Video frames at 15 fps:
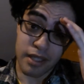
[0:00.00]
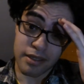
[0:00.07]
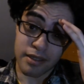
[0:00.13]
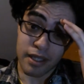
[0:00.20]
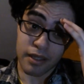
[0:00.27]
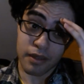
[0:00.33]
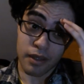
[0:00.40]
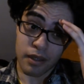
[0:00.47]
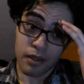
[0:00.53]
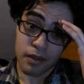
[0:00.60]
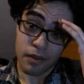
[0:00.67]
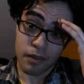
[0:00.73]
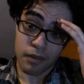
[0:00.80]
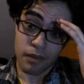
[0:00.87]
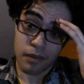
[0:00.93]
That's like
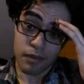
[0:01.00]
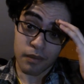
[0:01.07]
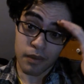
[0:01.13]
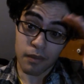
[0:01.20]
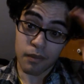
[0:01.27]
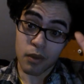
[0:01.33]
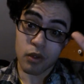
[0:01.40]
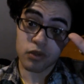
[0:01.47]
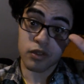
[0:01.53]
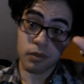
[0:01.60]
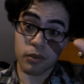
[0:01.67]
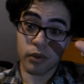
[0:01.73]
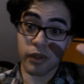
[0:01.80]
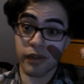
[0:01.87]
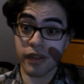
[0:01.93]
the most
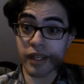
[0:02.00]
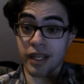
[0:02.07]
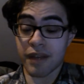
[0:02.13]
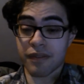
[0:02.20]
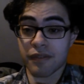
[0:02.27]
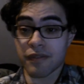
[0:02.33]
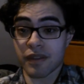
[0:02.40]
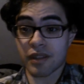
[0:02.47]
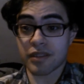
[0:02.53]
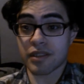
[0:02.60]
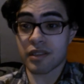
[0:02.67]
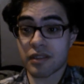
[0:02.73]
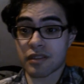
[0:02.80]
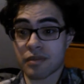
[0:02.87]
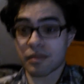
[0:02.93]
important thing I have to fix
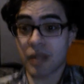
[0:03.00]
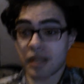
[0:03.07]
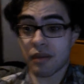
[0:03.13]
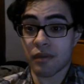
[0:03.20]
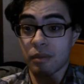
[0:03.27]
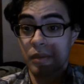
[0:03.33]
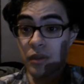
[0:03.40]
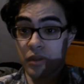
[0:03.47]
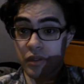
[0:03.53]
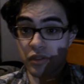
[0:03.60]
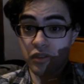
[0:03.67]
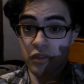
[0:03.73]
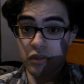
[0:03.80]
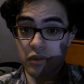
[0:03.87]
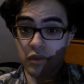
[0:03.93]
is my remote
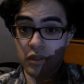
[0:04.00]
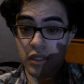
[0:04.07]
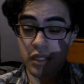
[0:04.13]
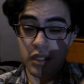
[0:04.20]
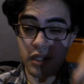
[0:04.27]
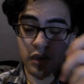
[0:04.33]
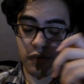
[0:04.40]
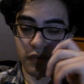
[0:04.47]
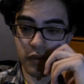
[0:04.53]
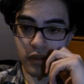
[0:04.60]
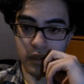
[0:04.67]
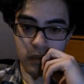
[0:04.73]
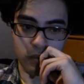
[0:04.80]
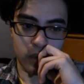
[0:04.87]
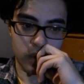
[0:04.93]
control for
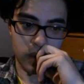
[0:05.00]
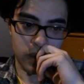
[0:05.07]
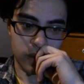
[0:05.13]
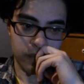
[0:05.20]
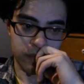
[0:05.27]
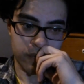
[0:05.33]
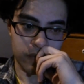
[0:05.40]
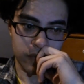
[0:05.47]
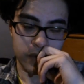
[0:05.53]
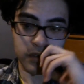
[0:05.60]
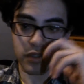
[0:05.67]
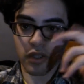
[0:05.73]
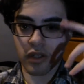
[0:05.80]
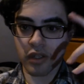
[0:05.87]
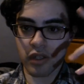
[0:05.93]
the um, the
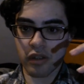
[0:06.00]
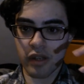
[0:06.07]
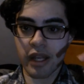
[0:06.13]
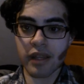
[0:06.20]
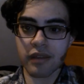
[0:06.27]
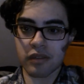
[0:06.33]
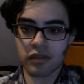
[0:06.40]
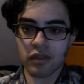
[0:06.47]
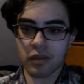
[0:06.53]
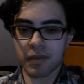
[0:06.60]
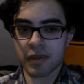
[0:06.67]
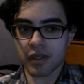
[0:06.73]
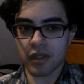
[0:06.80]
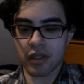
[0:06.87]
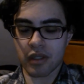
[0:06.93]
starter and the to
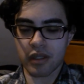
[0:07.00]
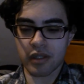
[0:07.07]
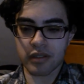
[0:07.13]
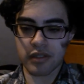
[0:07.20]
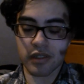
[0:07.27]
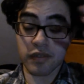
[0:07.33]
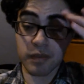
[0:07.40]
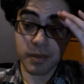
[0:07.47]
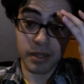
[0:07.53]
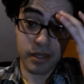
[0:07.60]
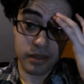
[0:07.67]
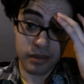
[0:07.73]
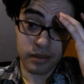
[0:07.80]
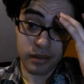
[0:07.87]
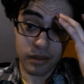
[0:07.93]
open the car and stuff
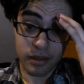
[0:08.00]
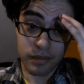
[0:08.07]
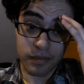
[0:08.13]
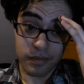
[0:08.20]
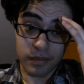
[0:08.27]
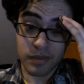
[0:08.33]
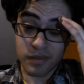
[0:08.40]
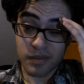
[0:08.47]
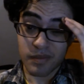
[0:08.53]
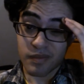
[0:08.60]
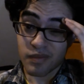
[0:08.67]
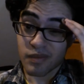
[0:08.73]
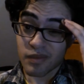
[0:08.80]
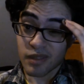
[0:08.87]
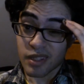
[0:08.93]
because um,
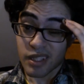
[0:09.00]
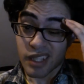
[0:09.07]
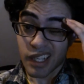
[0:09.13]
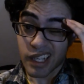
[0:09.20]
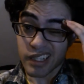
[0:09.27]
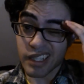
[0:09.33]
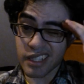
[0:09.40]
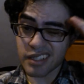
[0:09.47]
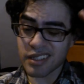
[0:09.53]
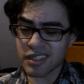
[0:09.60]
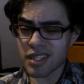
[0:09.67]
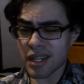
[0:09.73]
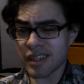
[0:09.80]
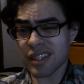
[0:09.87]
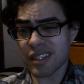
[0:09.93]
yeah, I think it's,
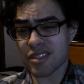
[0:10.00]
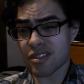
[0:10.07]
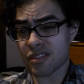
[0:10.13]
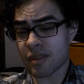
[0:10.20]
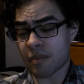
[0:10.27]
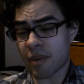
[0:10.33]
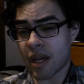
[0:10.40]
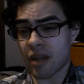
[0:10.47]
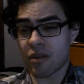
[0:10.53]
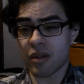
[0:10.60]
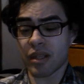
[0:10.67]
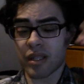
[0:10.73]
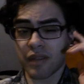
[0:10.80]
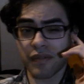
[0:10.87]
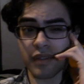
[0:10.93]
it's, I think it's just the
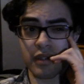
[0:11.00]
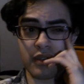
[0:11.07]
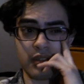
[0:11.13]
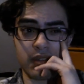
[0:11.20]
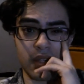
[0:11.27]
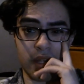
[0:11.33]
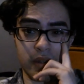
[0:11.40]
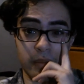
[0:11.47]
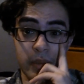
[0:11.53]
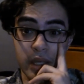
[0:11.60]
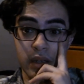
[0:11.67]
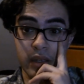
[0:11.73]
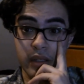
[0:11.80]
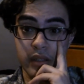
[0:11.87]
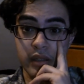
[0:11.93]
battery, and if it's not the
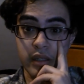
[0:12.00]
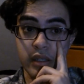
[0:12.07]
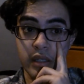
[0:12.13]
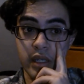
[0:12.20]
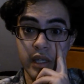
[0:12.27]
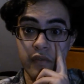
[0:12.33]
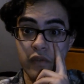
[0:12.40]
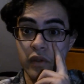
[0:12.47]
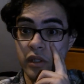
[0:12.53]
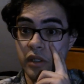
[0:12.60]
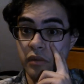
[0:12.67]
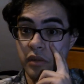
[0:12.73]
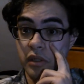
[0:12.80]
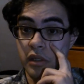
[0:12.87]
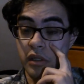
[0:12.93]
battery, then I have no
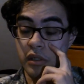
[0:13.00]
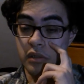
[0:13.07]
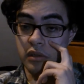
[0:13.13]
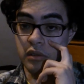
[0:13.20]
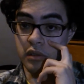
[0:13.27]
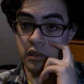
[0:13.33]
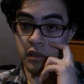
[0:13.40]
idea what it is.